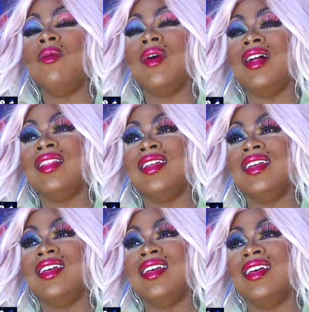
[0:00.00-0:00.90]
Well,
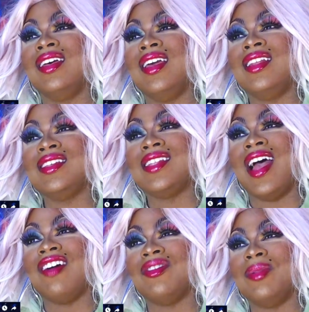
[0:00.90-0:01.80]
it doesn't
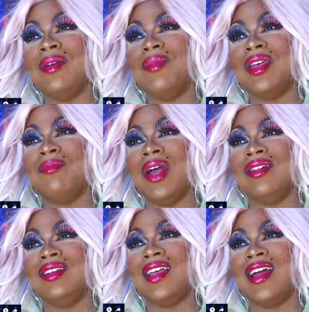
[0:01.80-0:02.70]
have to be a big
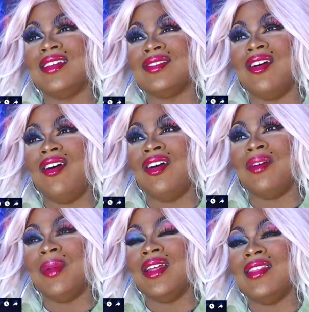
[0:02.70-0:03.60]
belty kind of
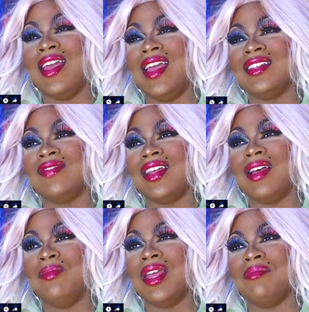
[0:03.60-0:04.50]
song, but in the hands of
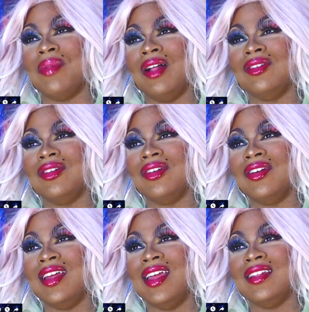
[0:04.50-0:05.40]
like a big
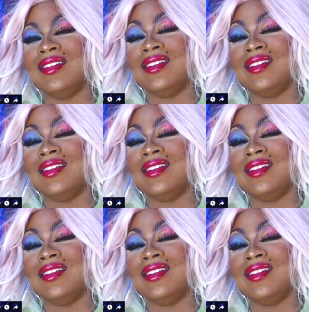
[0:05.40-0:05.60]
belter, it